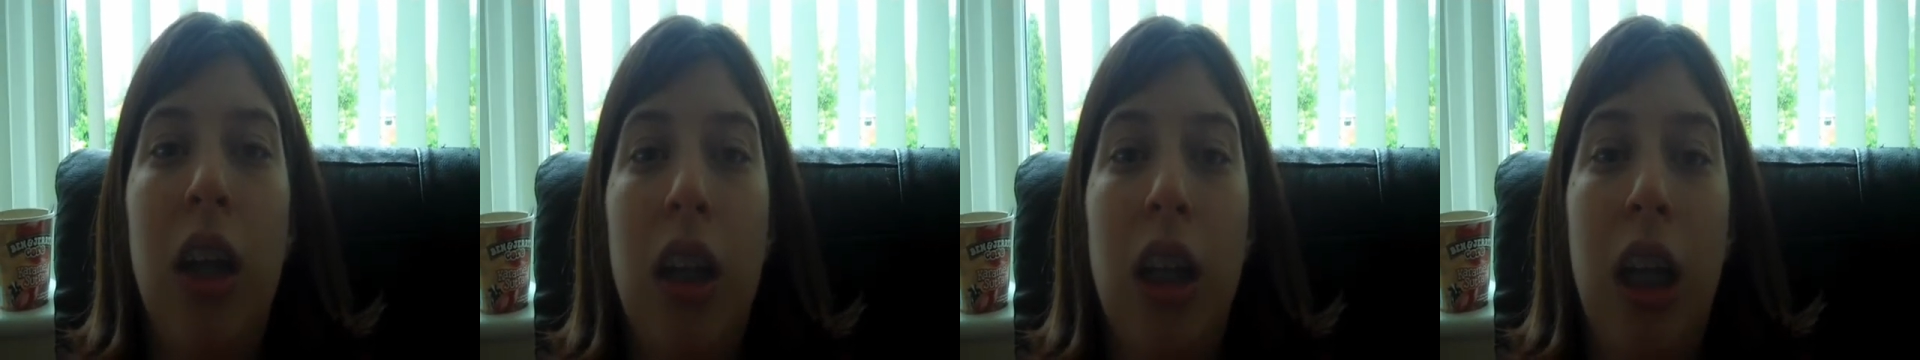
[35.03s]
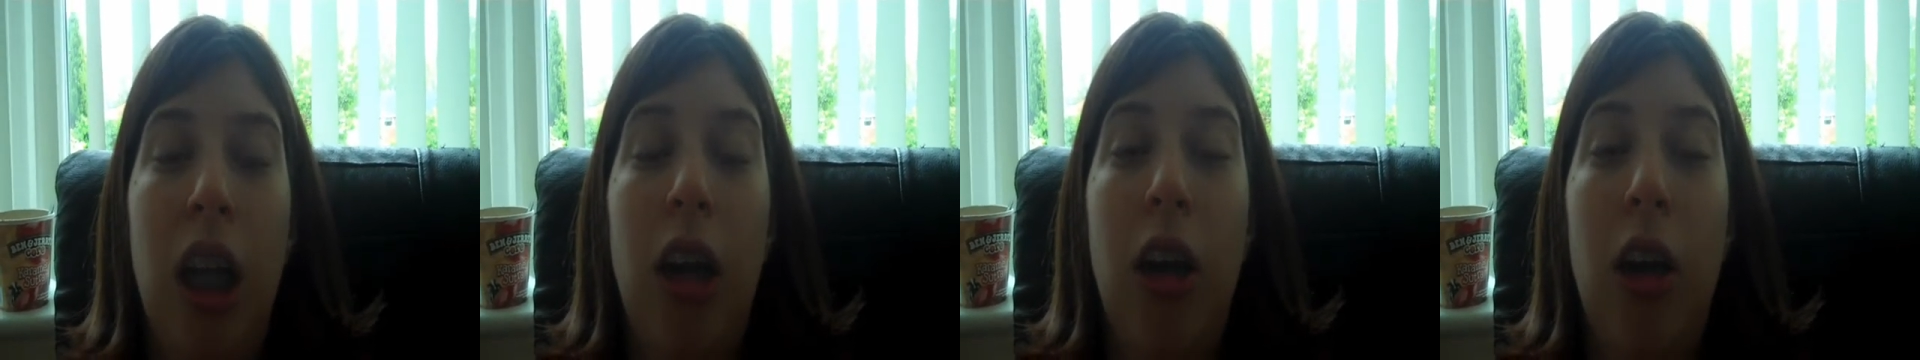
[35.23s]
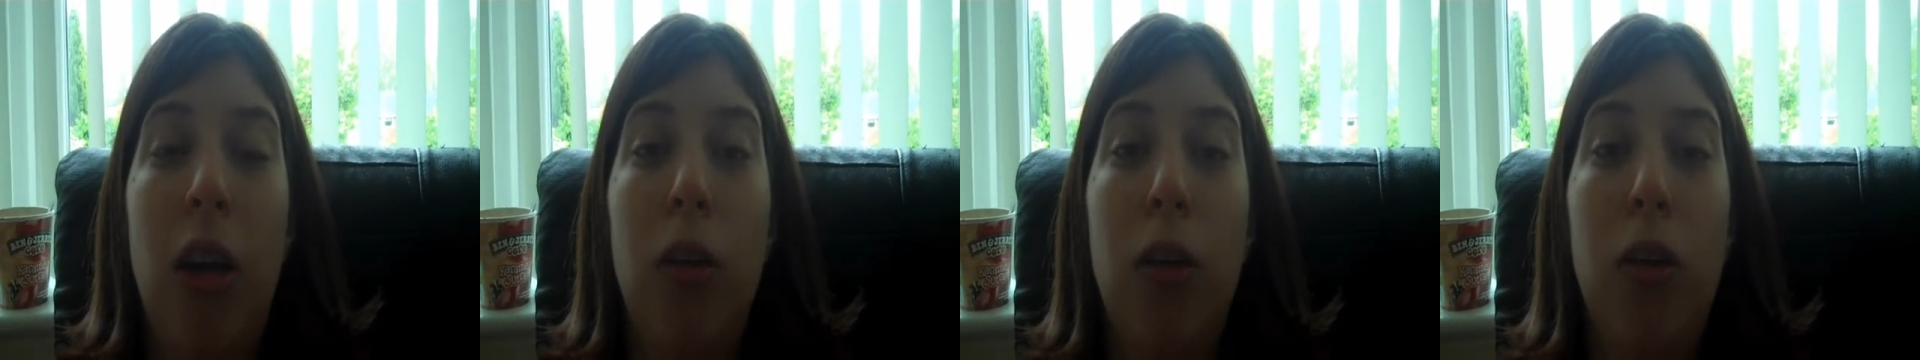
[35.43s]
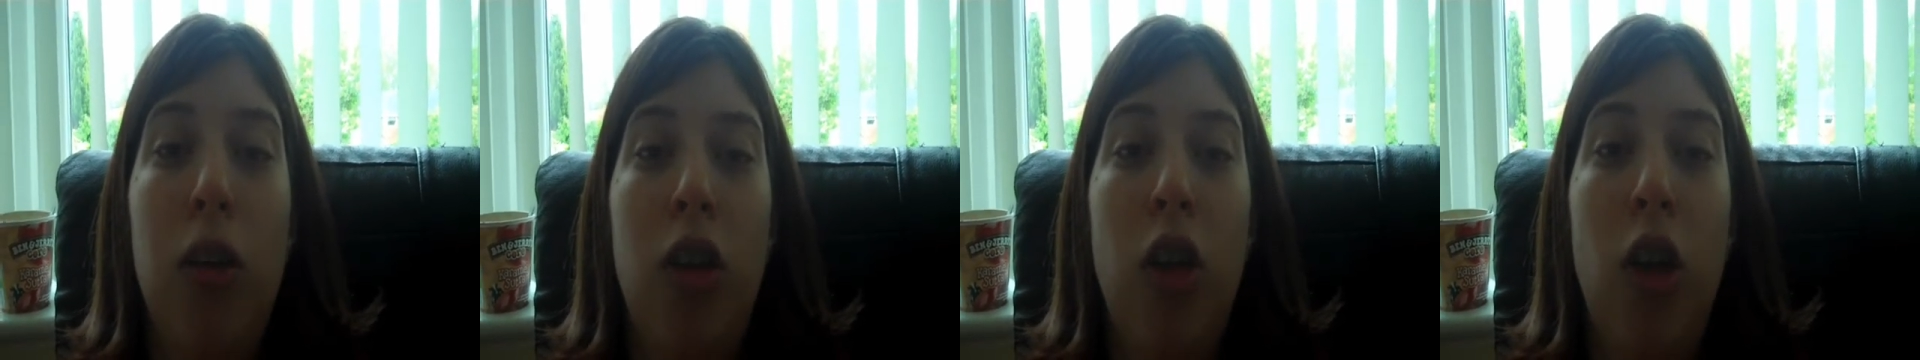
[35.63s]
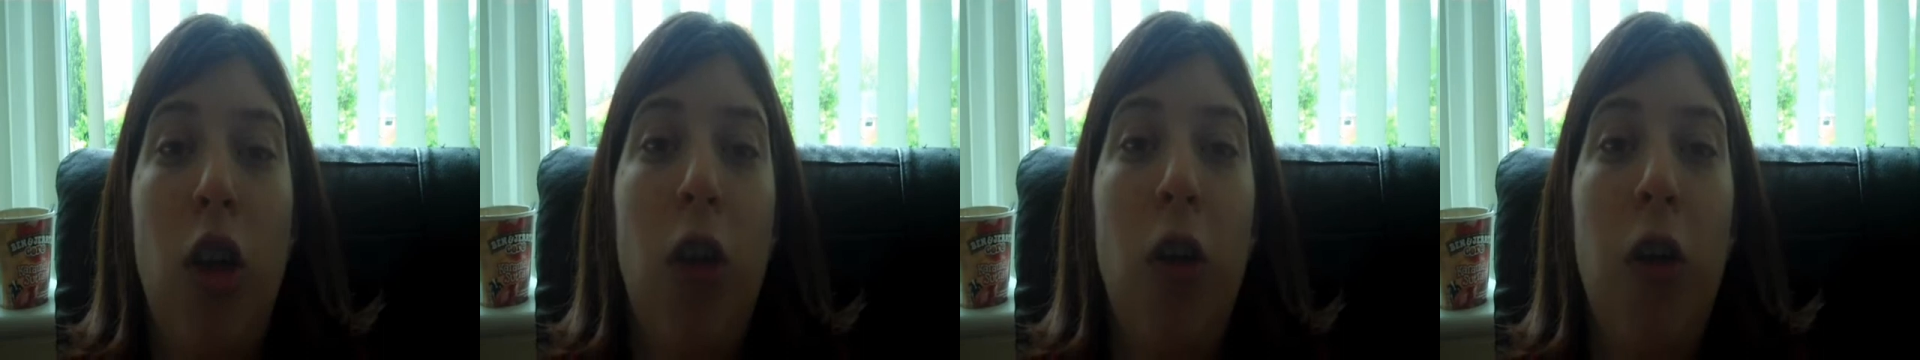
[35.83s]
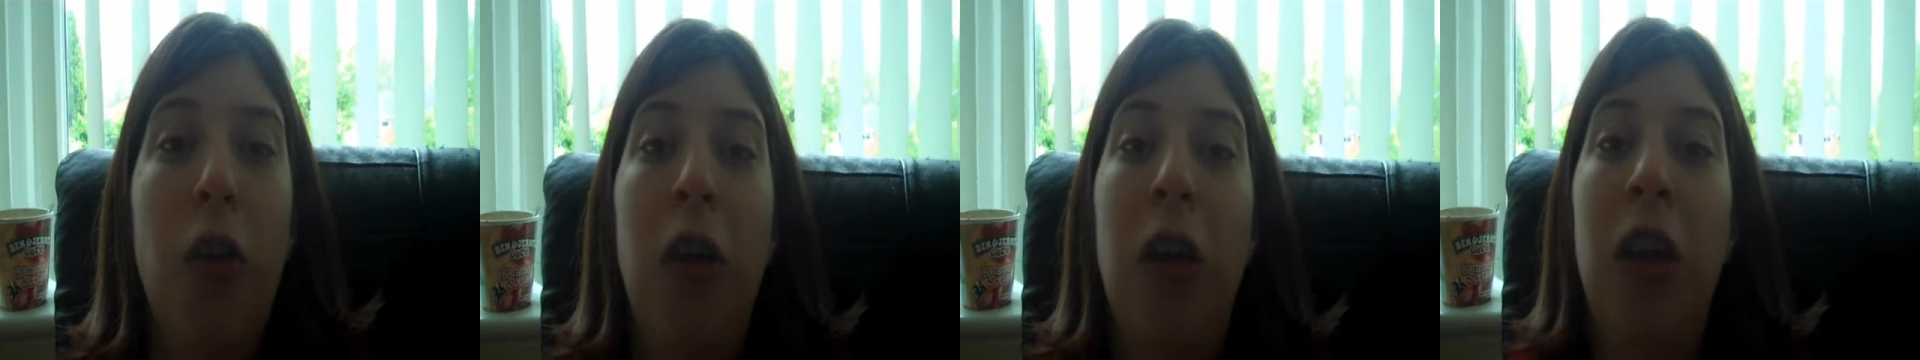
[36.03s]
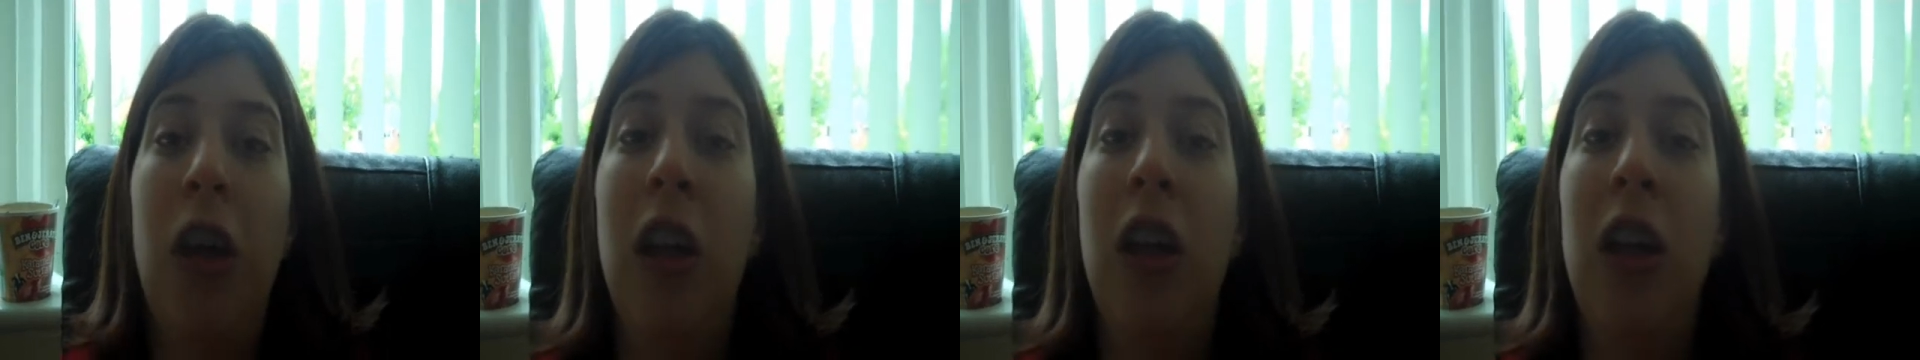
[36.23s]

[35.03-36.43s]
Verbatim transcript: now, so